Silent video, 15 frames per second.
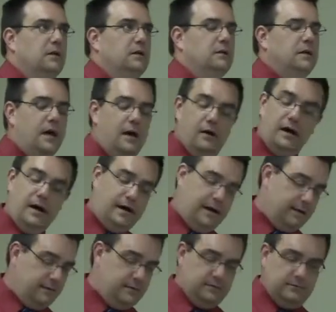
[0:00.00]
Now,
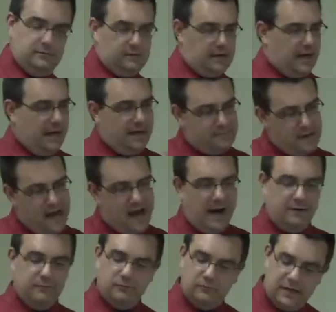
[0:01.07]
I, I'm
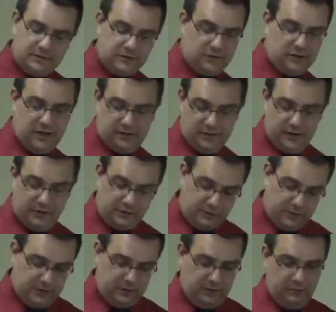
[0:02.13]
not necessarily
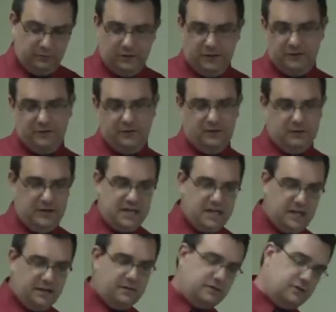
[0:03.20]
thrilled with
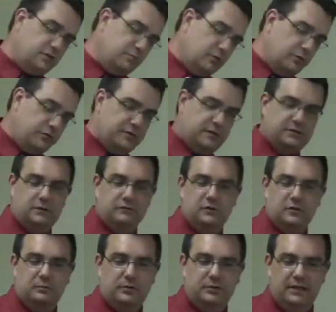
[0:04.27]
the, the smoothness of
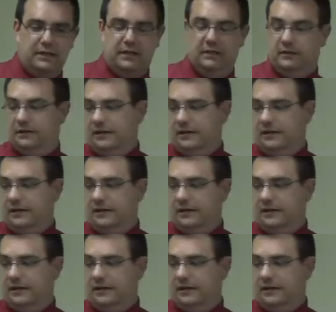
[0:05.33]
this particular